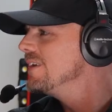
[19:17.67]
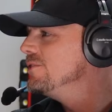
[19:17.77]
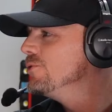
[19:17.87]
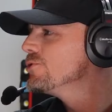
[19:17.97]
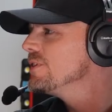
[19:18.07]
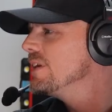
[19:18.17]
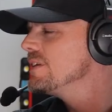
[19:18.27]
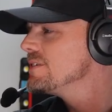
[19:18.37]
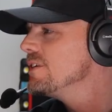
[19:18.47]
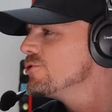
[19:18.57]
And usually in
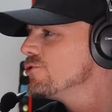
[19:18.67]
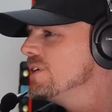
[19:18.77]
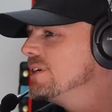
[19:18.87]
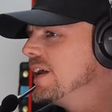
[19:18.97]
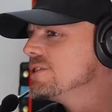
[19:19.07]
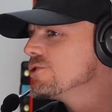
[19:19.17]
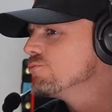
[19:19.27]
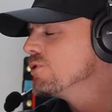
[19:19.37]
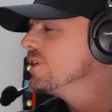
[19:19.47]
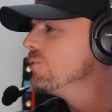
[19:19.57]
this industry, it's
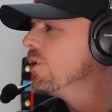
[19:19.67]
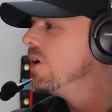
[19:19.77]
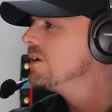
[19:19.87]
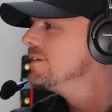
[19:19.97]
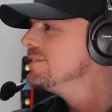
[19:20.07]
really wrong.